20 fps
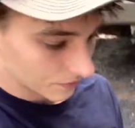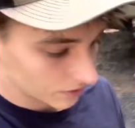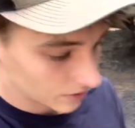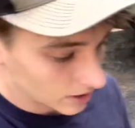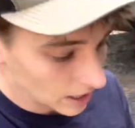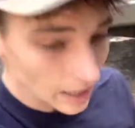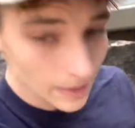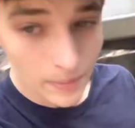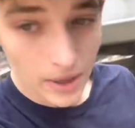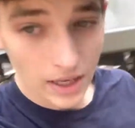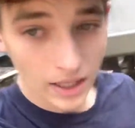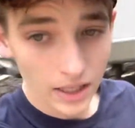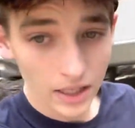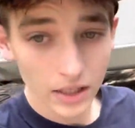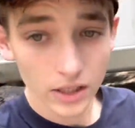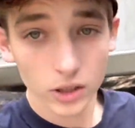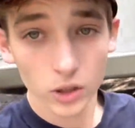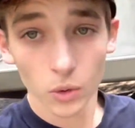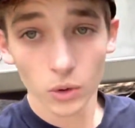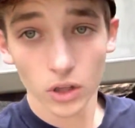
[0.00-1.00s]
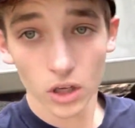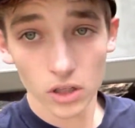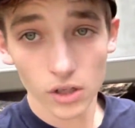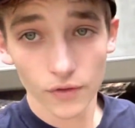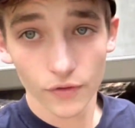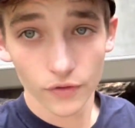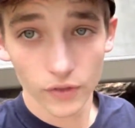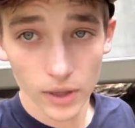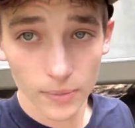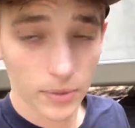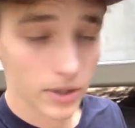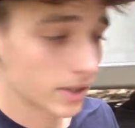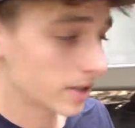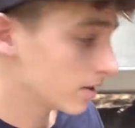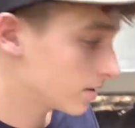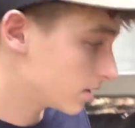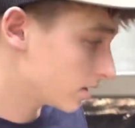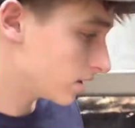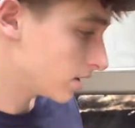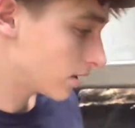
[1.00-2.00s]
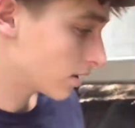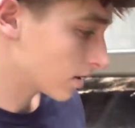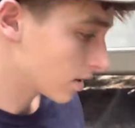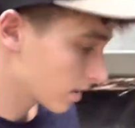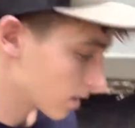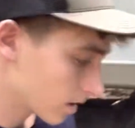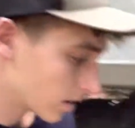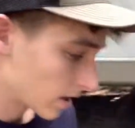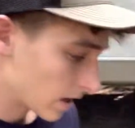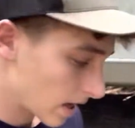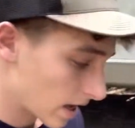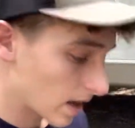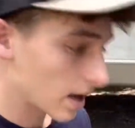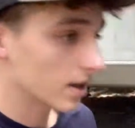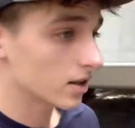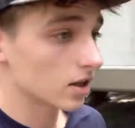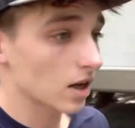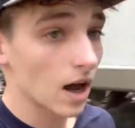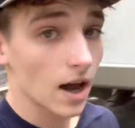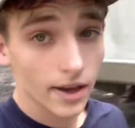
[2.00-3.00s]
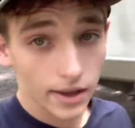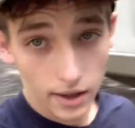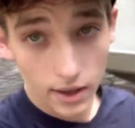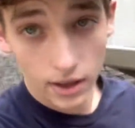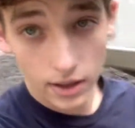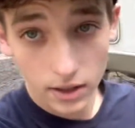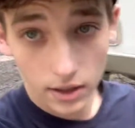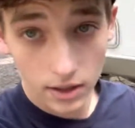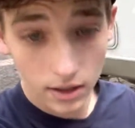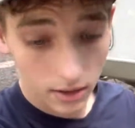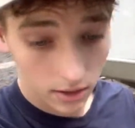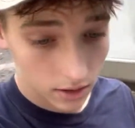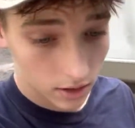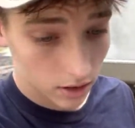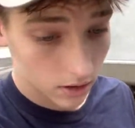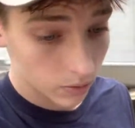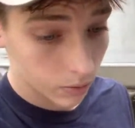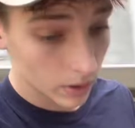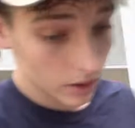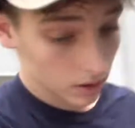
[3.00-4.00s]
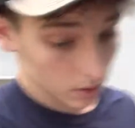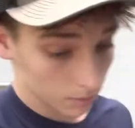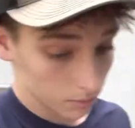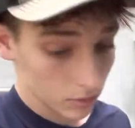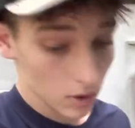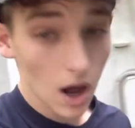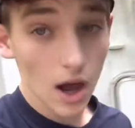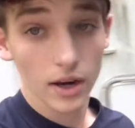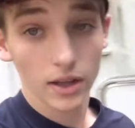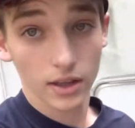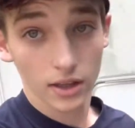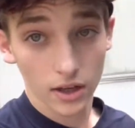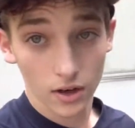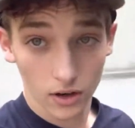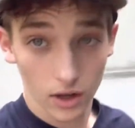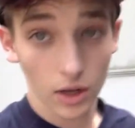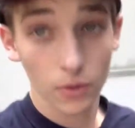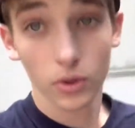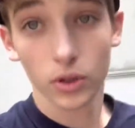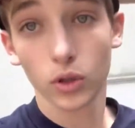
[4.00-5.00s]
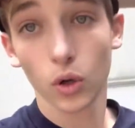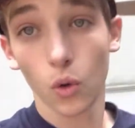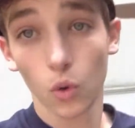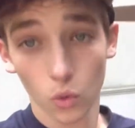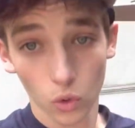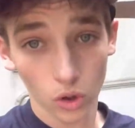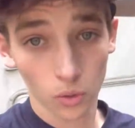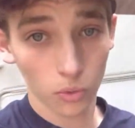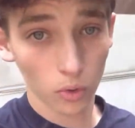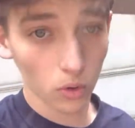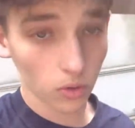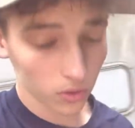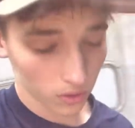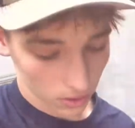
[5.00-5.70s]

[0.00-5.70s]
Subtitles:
they make it so it doesn't flip as easy. And I like it because with them not in there, it was horrible.